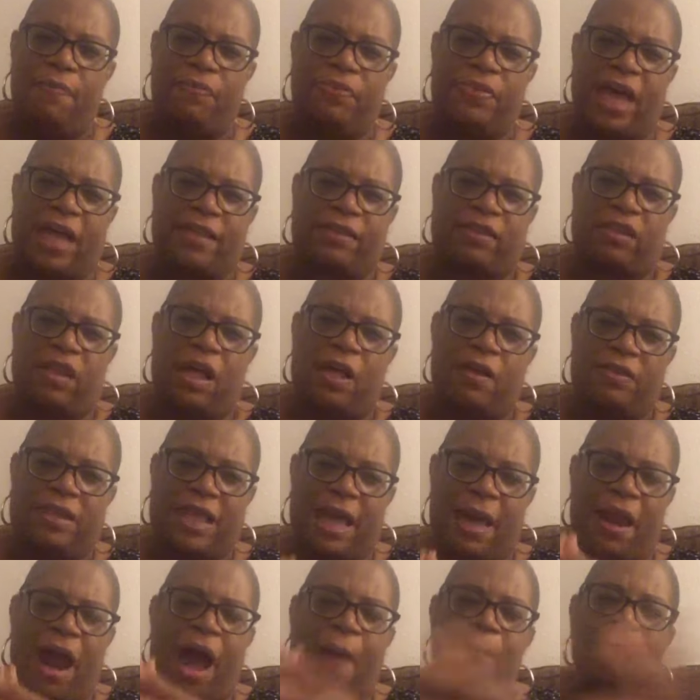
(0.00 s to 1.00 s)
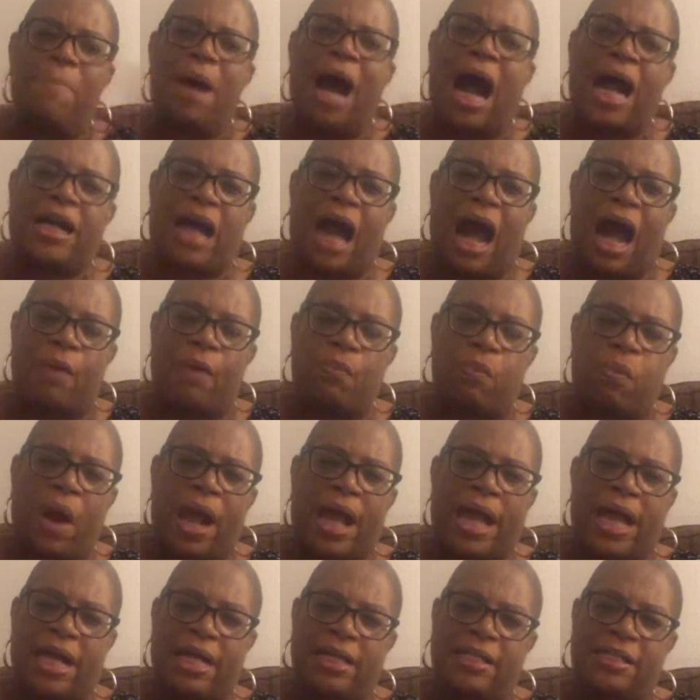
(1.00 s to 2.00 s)
that, that my God
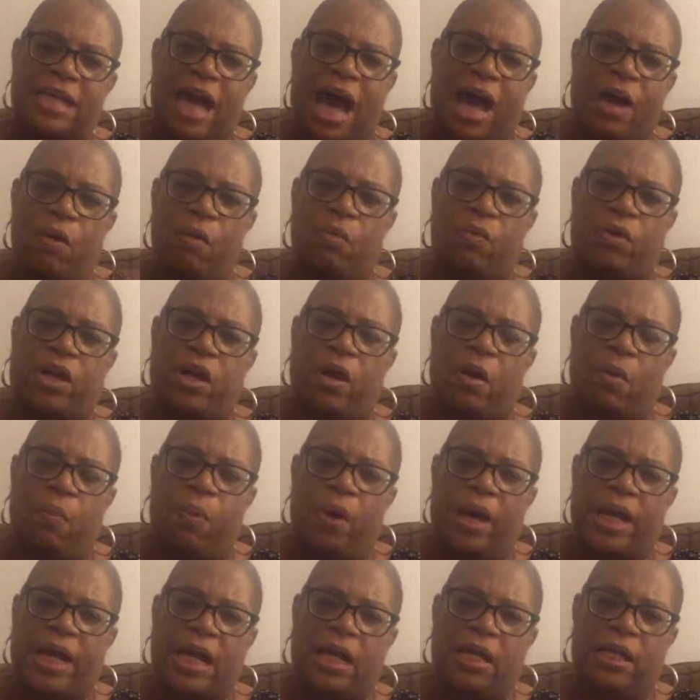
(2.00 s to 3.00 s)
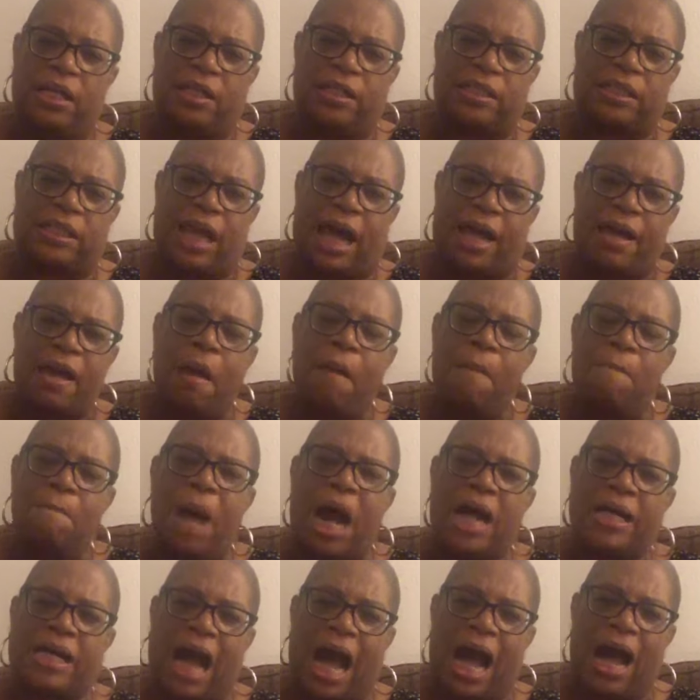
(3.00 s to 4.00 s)
reigns. I don't care what it looks like.
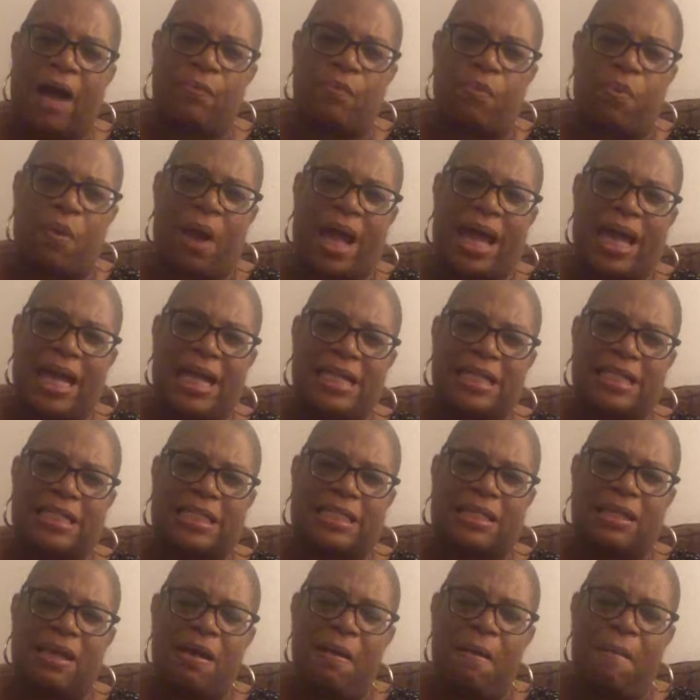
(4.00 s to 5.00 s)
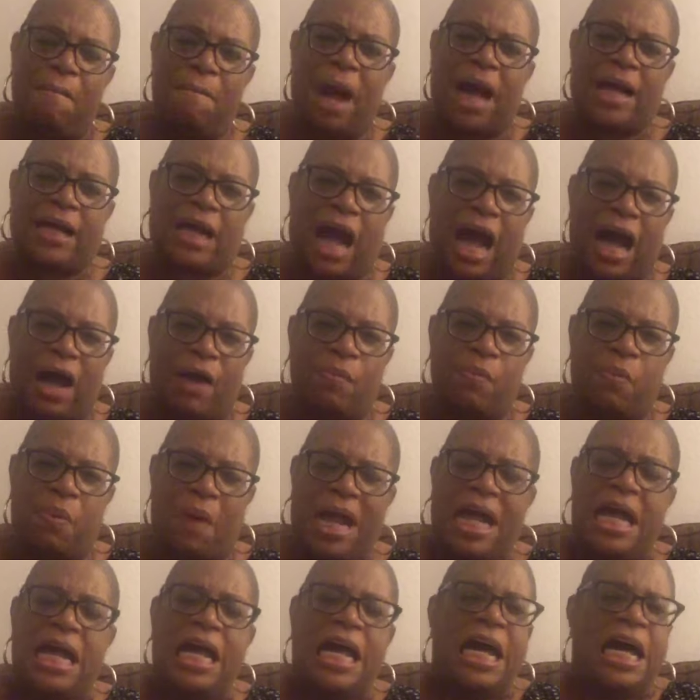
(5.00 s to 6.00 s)
My God reigns. My God,
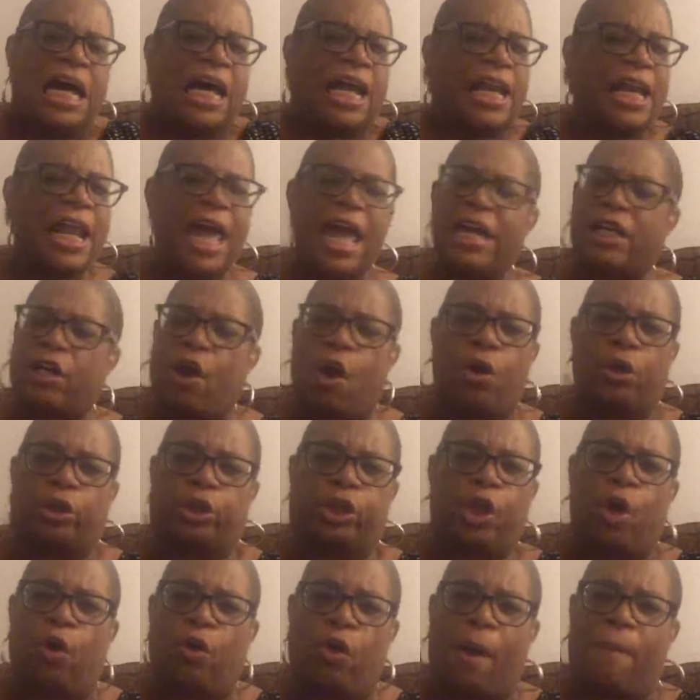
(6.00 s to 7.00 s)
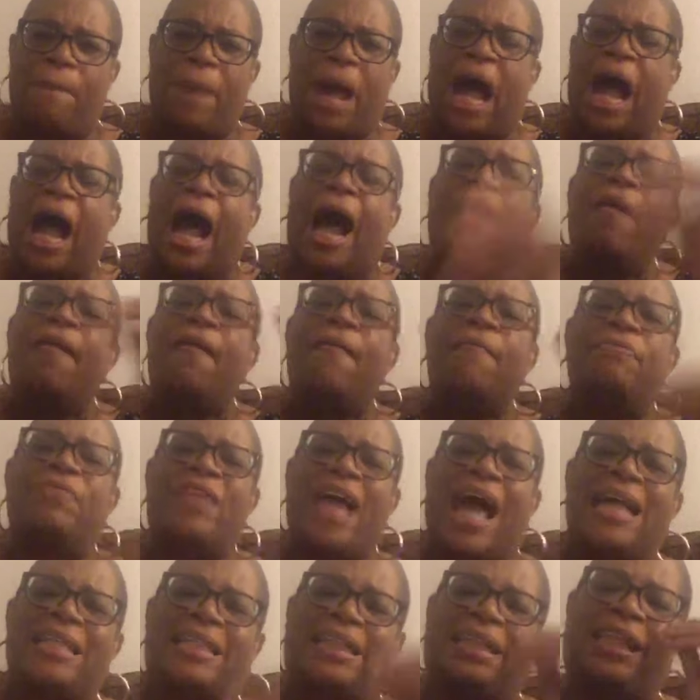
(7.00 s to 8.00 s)
Reko Shorabaha.
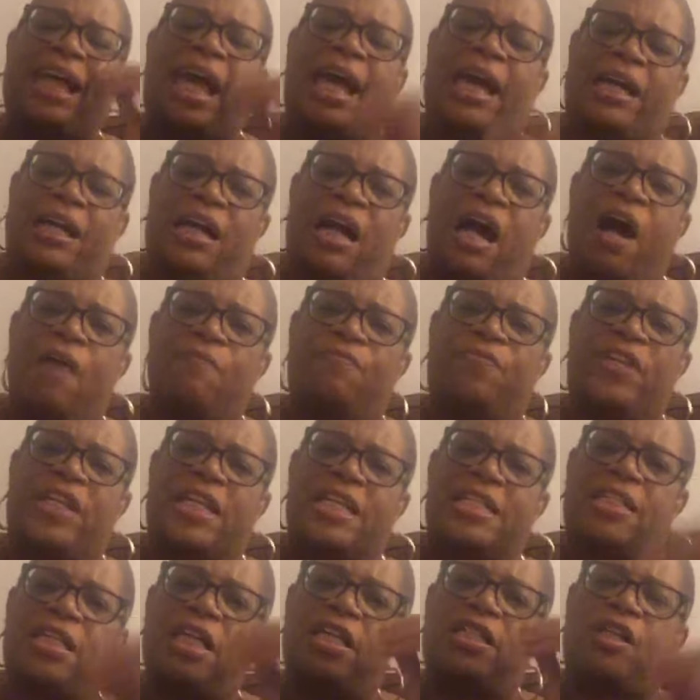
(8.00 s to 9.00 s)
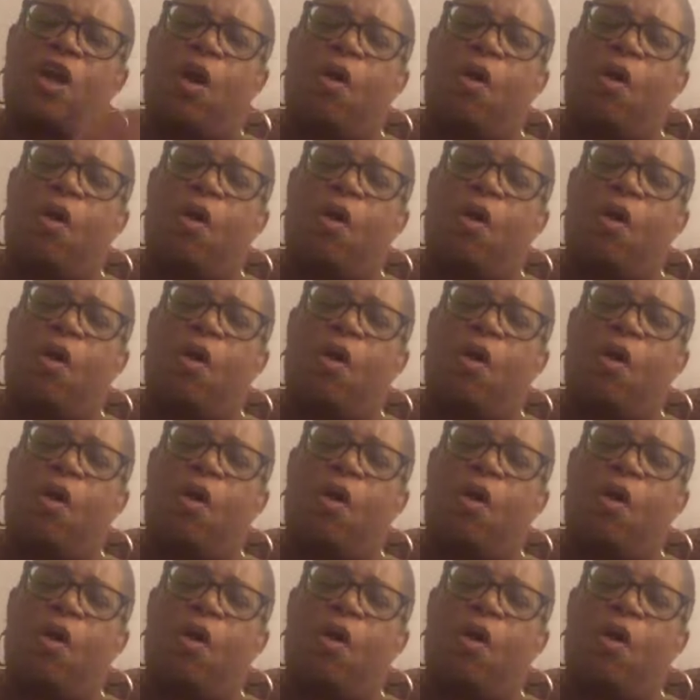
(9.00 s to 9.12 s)
That's that confidence that's